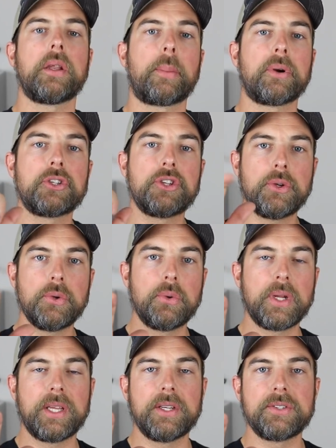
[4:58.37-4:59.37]
Number
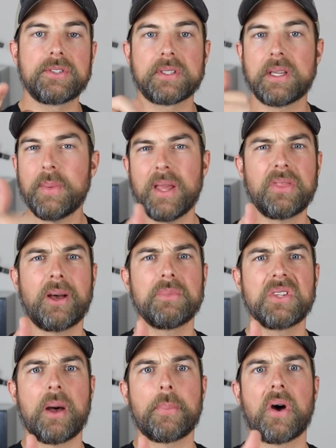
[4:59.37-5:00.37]
two is give me a
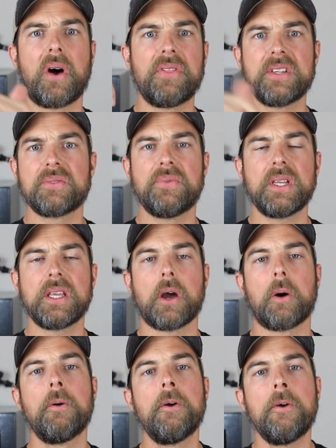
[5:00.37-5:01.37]
thumbs up on this
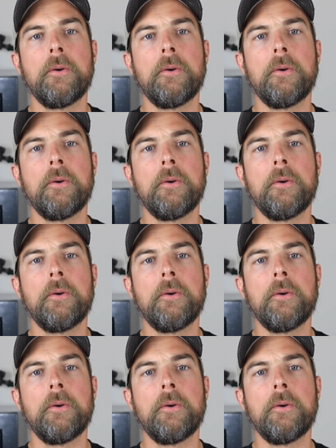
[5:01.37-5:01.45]
video.